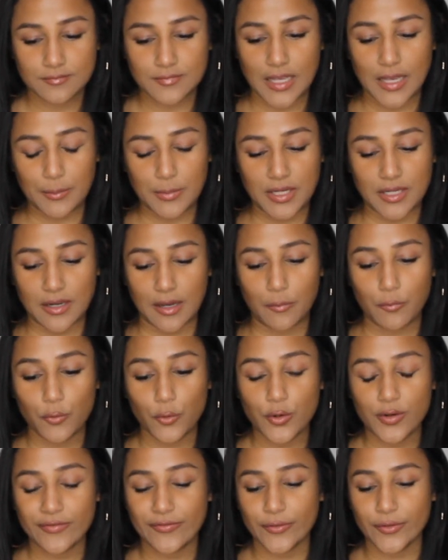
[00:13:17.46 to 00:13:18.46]
I mean, I'm
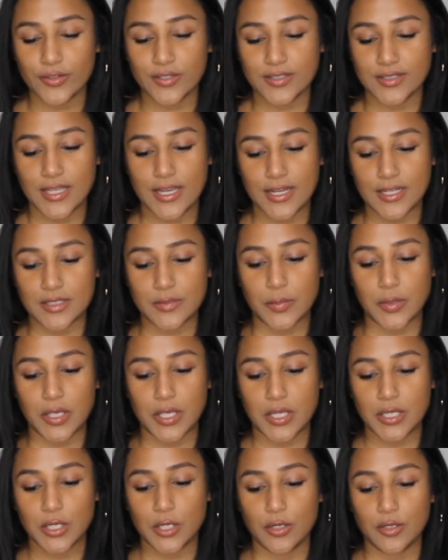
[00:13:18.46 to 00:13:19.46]
rooting for the Saints,
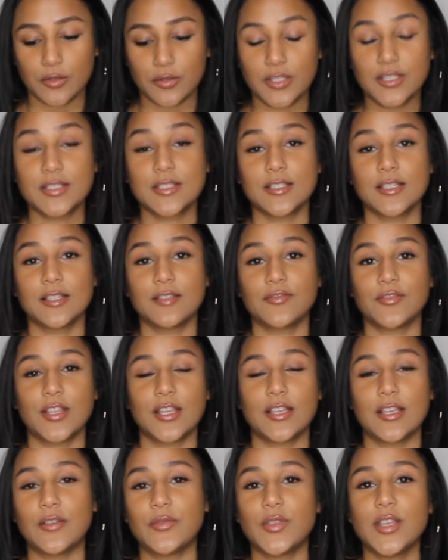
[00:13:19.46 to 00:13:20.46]
but you know, let's see if
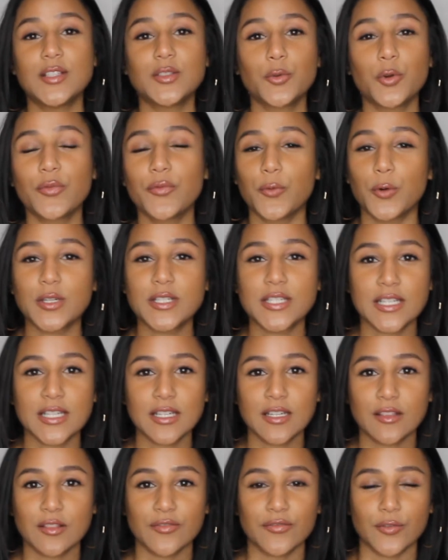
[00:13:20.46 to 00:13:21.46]
they score 14
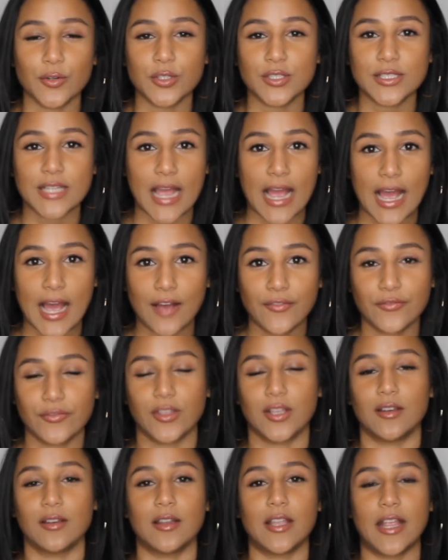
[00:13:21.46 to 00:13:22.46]
in the first half,
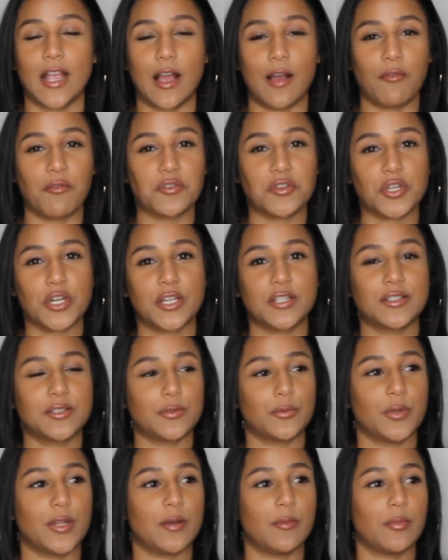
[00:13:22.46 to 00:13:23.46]
then they have a chance
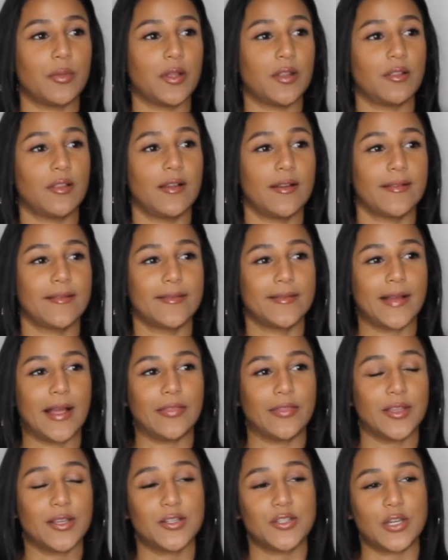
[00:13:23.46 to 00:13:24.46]
to win. But like, I
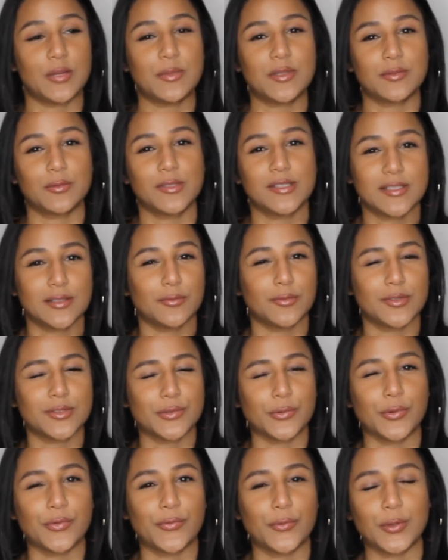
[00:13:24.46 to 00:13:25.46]
think Jameis Winston will
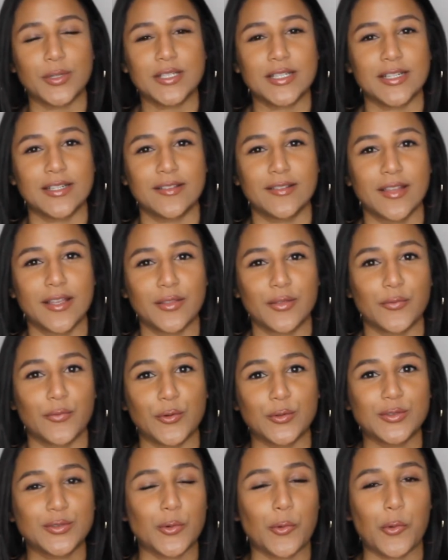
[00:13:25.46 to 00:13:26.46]
score 14 in like the
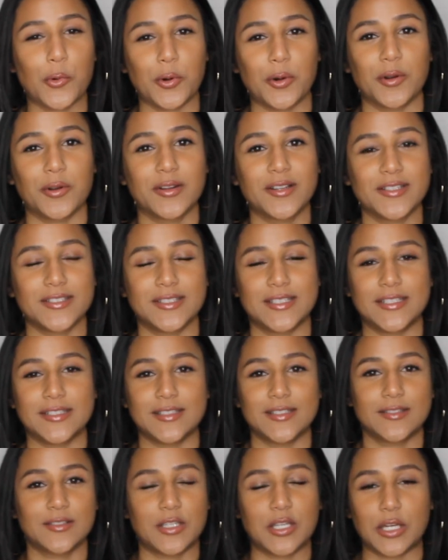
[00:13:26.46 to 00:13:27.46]
first quarter, because he's
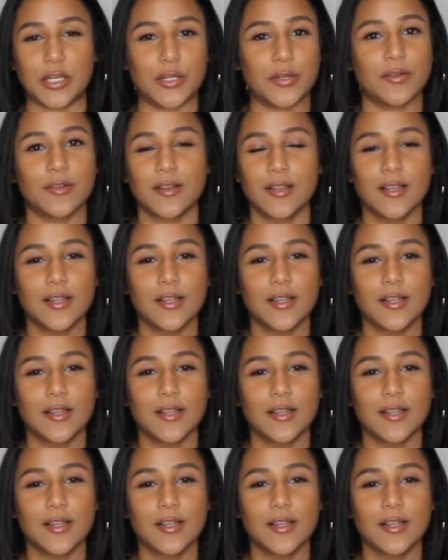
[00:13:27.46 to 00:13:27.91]
gonna